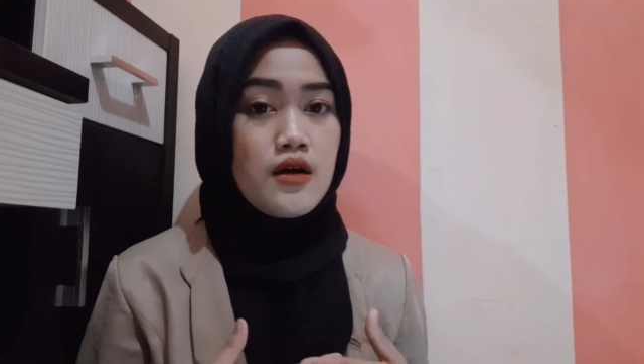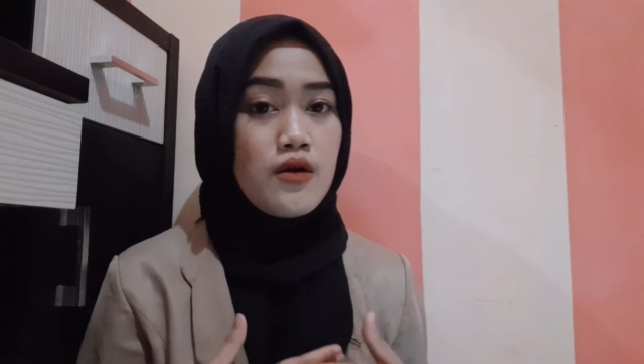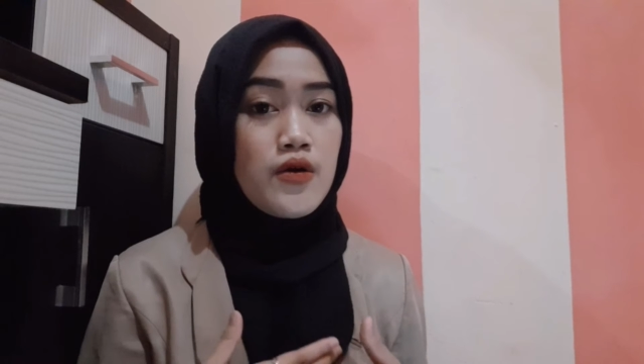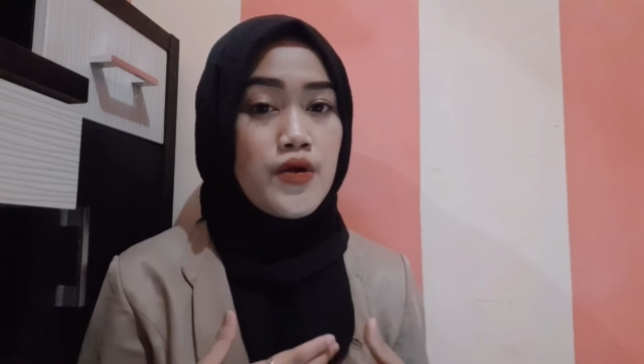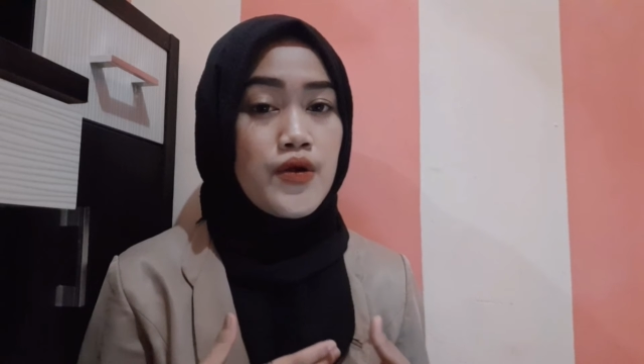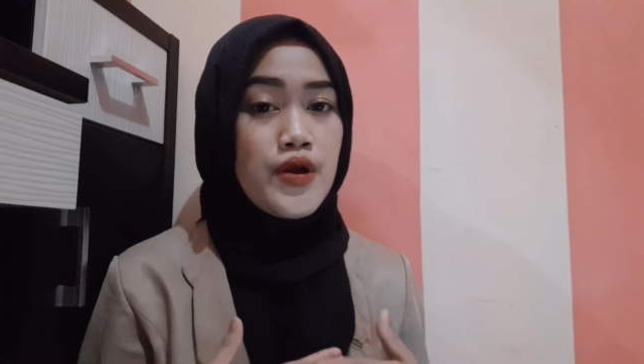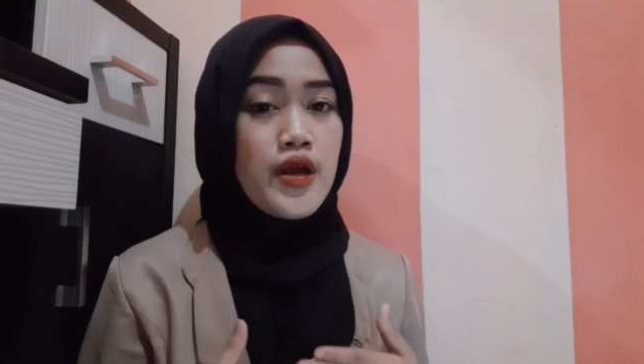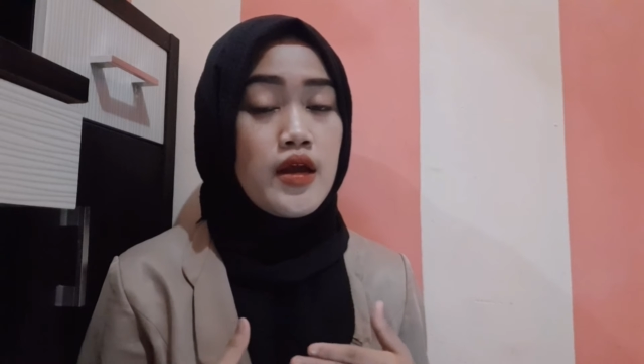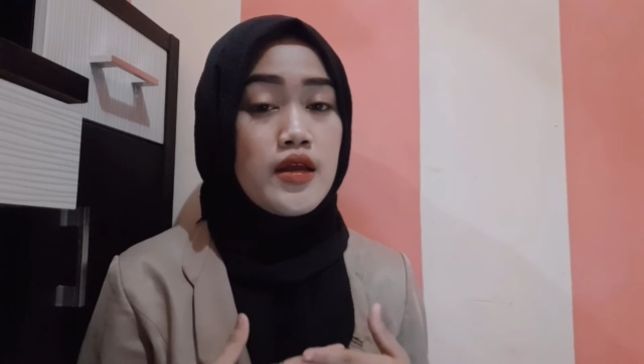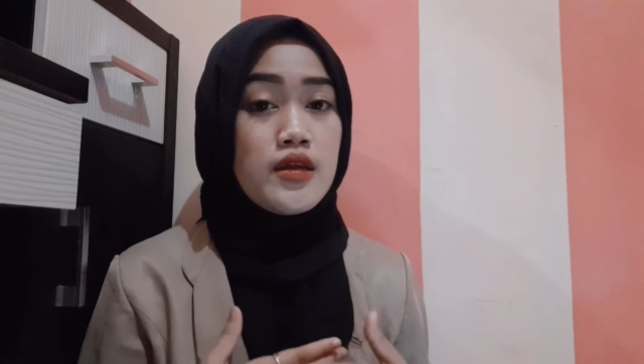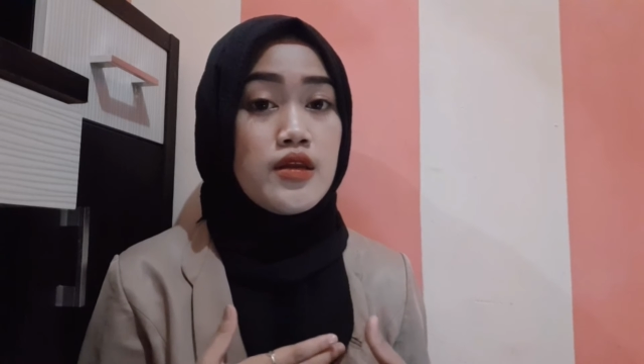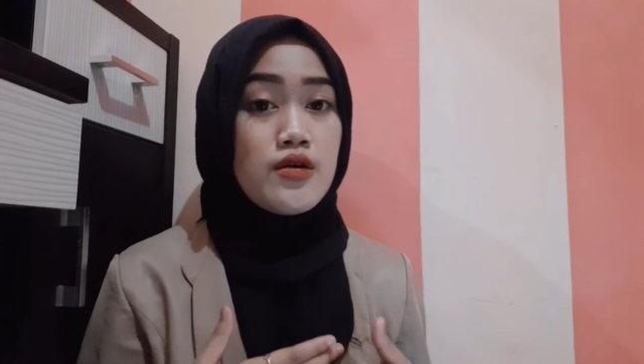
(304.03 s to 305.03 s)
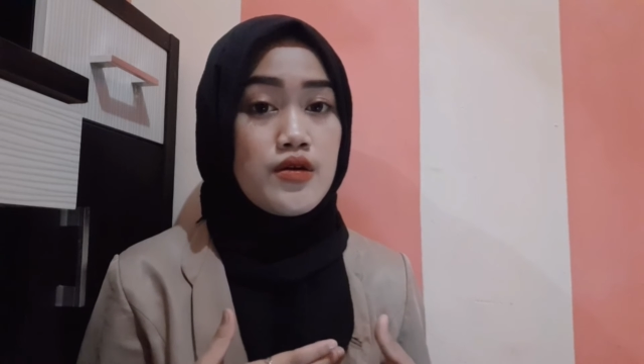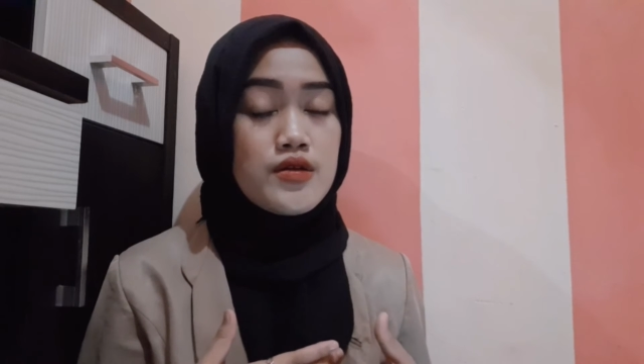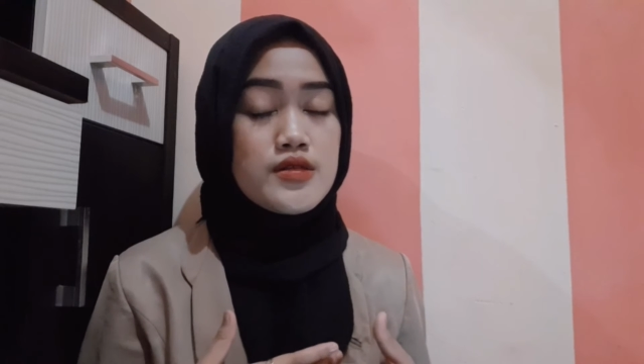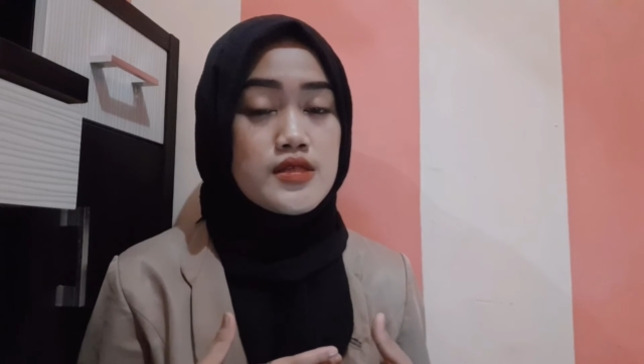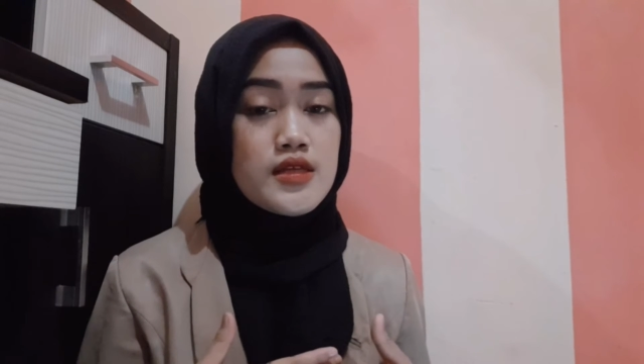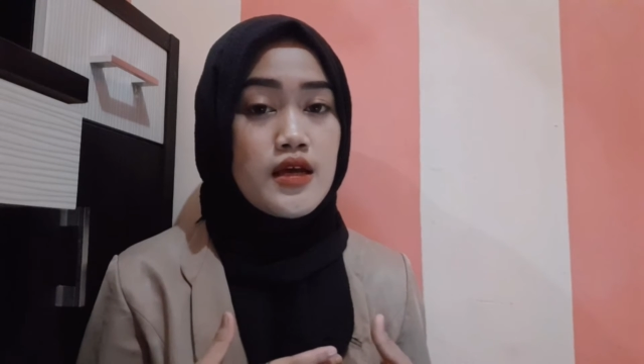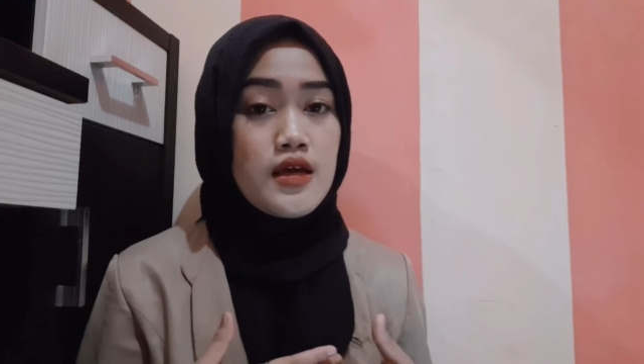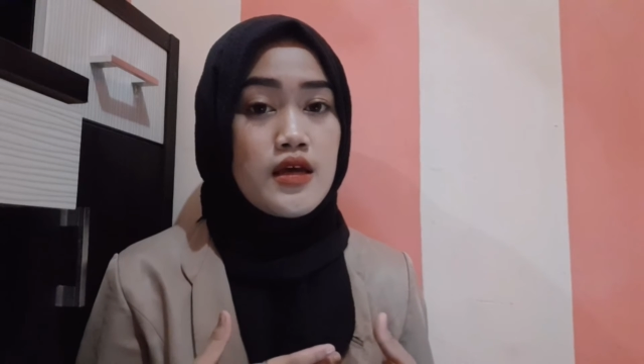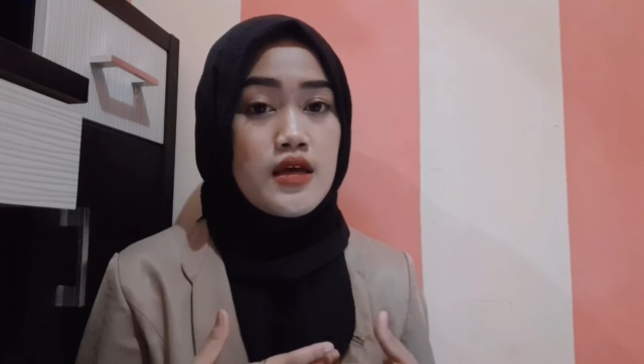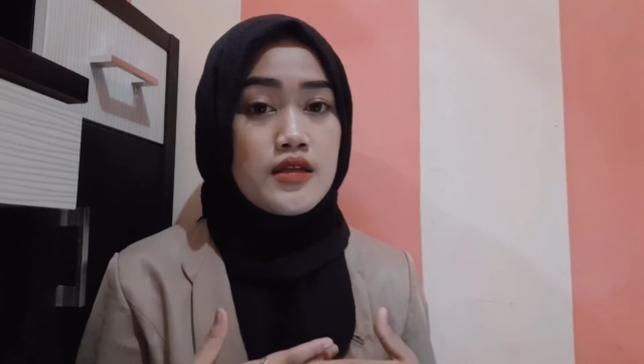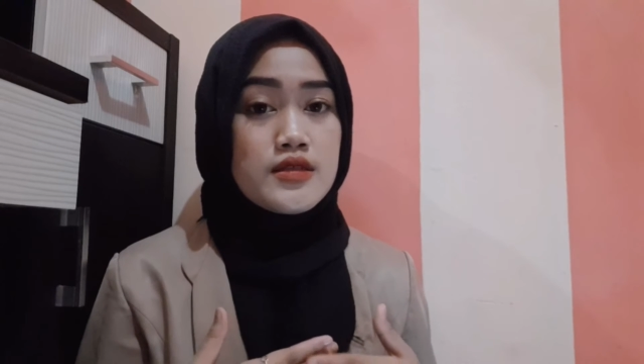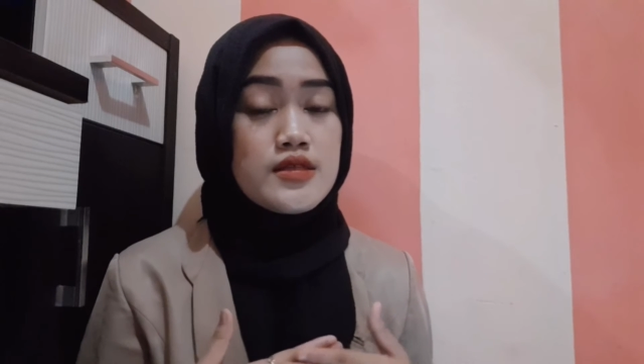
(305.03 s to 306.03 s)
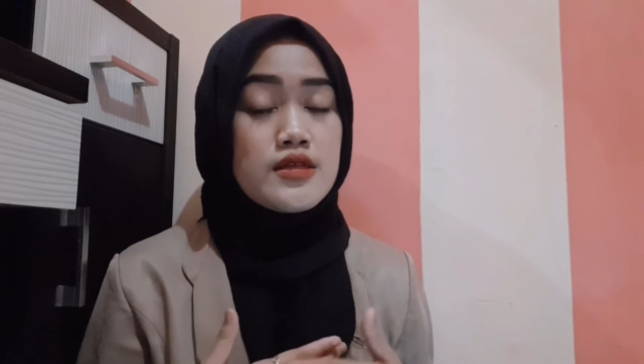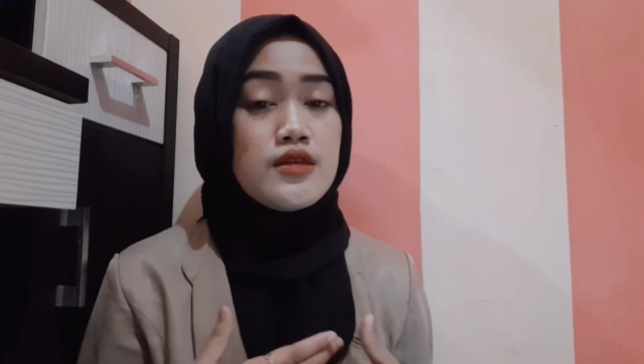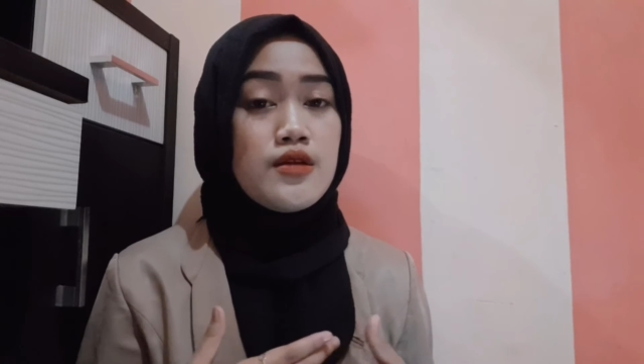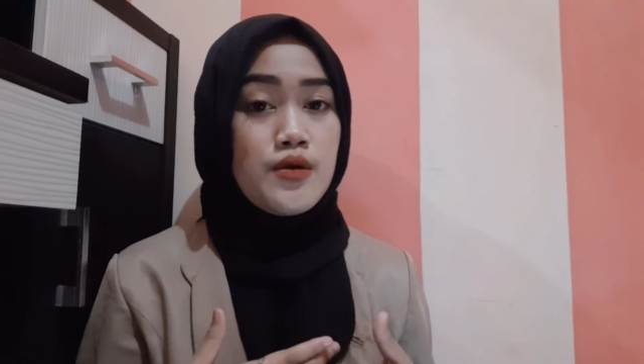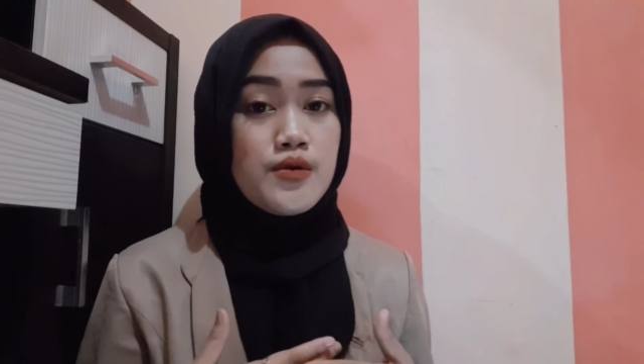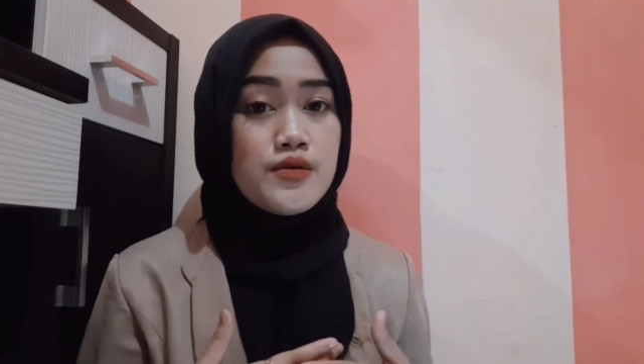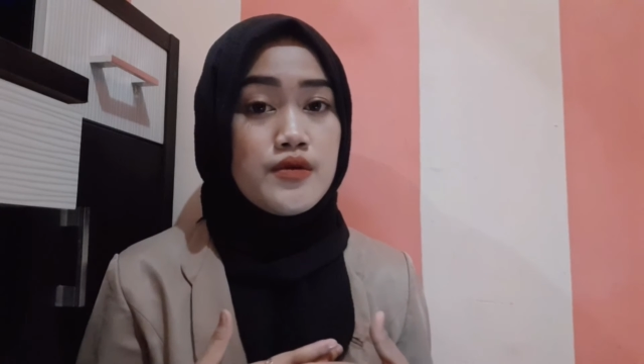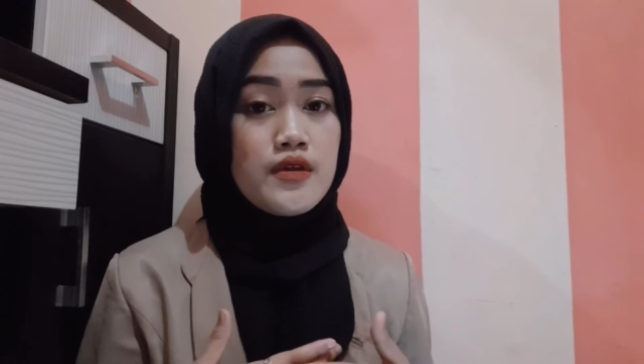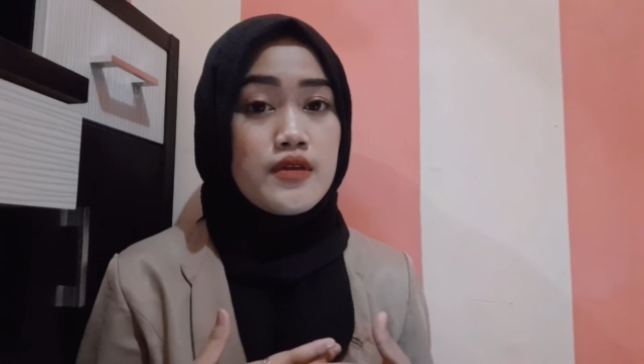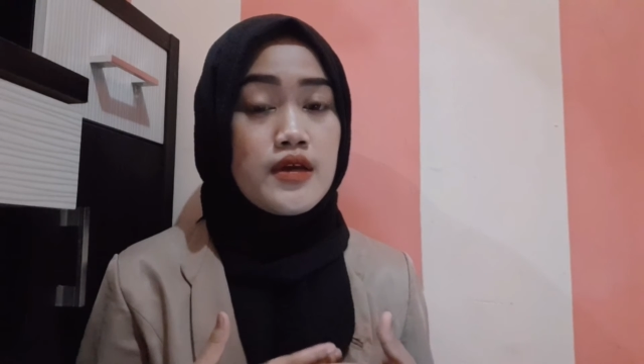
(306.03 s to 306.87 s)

or notes to know